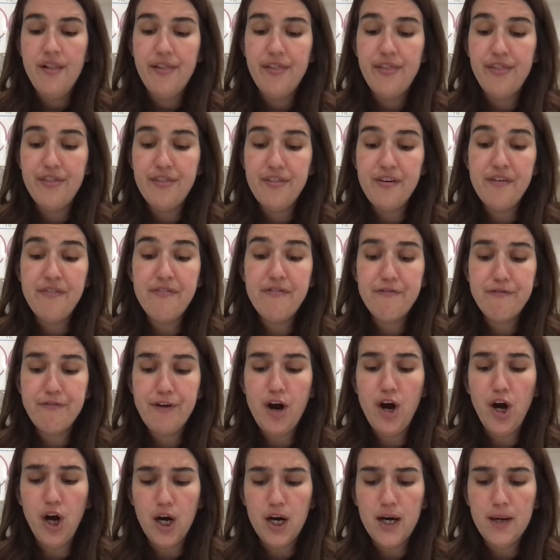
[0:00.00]
the
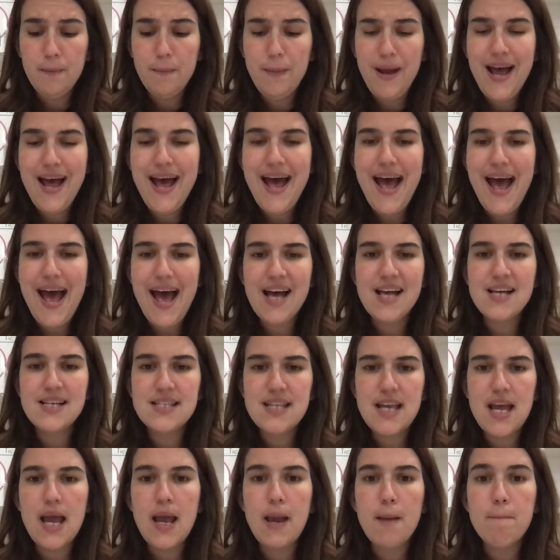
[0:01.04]
farm has
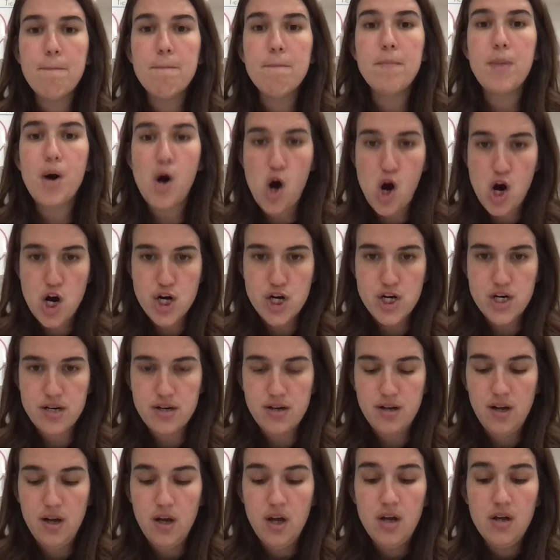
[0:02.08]
a barn.